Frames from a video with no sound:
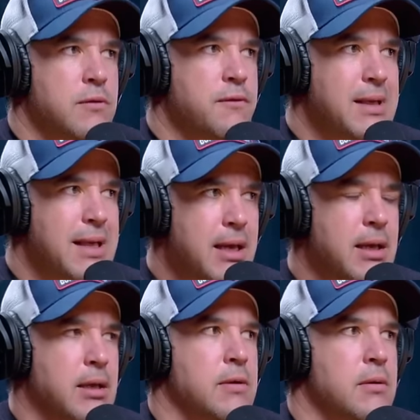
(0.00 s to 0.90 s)
the
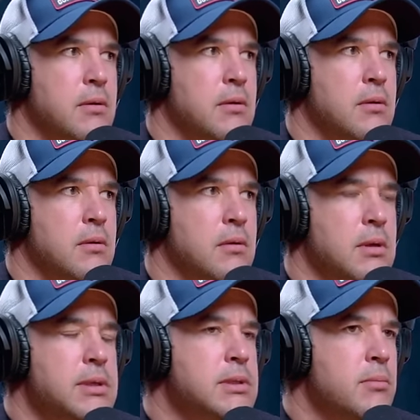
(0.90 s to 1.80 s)
VA
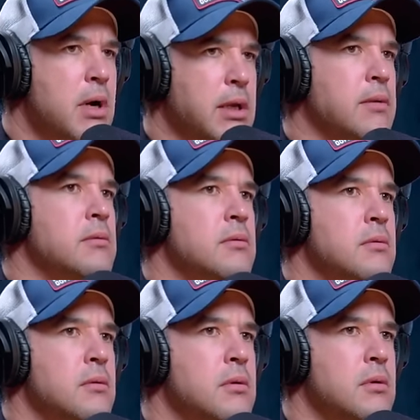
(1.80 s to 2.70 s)
is the money.
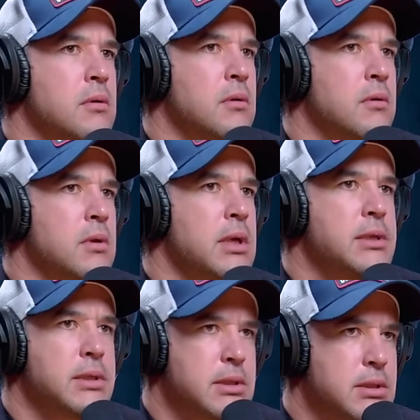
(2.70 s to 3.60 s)
It
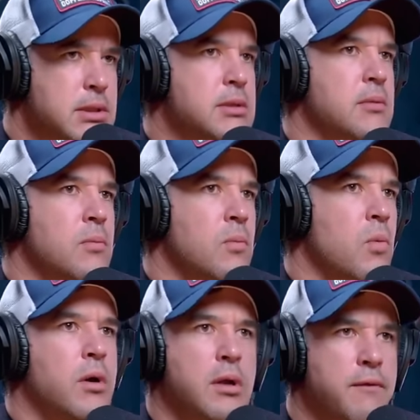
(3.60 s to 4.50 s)
is a system
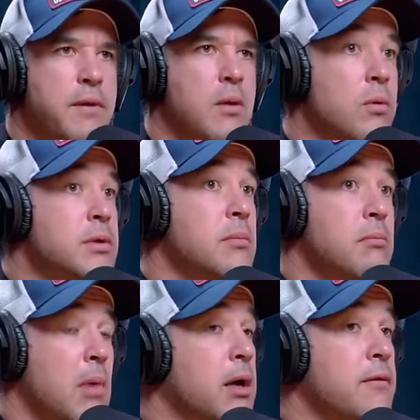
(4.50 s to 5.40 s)
where if they were to
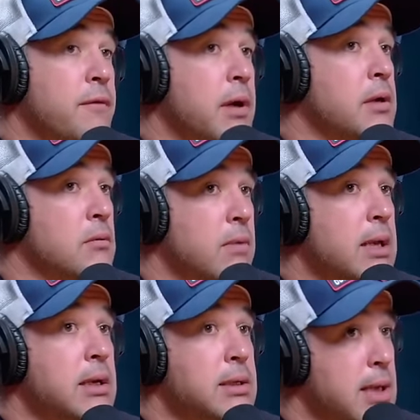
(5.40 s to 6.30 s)
modify your
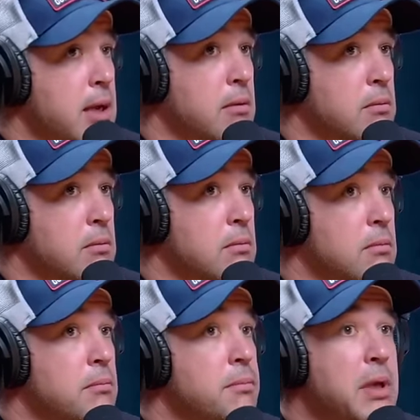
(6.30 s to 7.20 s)
rating down,
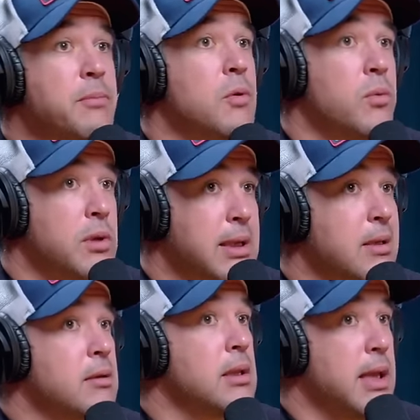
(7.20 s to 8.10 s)
people would
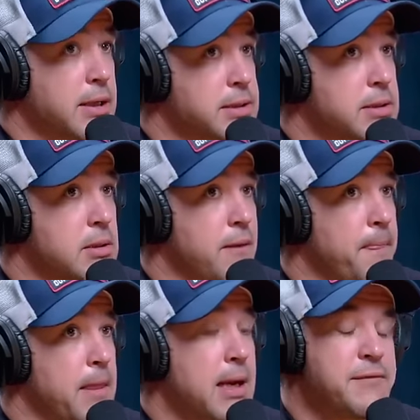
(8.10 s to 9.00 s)
get less.
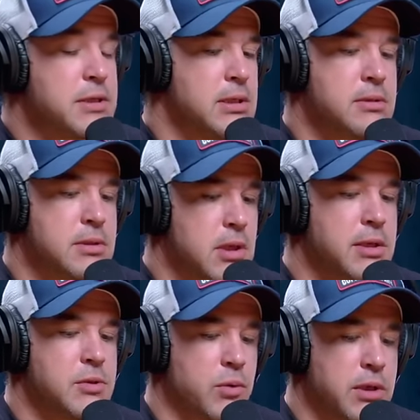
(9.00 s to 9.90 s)
And I've seen
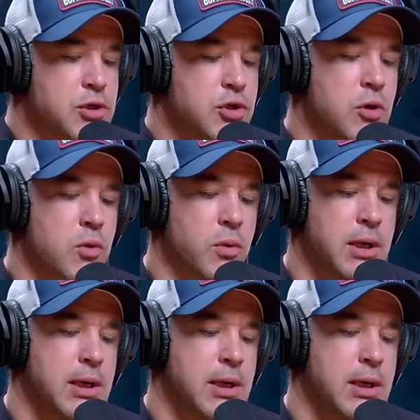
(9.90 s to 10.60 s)
studies where they show,